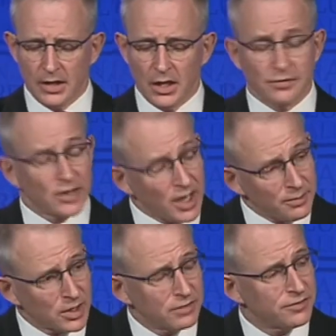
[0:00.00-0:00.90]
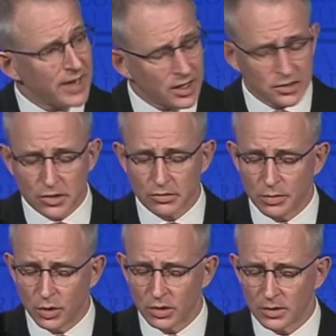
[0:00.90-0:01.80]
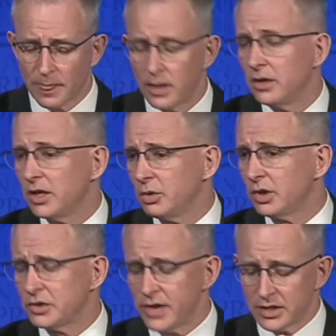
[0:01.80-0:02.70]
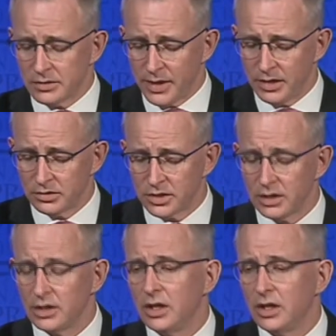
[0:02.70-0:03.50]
If a company fails to report, it will attract a penalty.